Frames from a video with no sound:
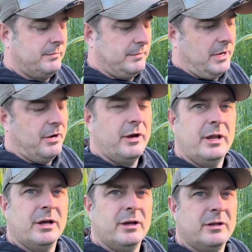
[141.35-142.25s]

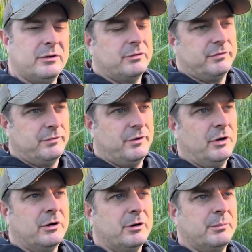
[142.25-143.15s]
area or
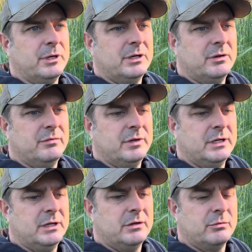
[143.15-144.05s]
farm of
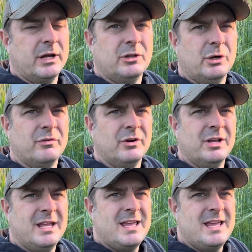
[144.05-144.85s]
red clover,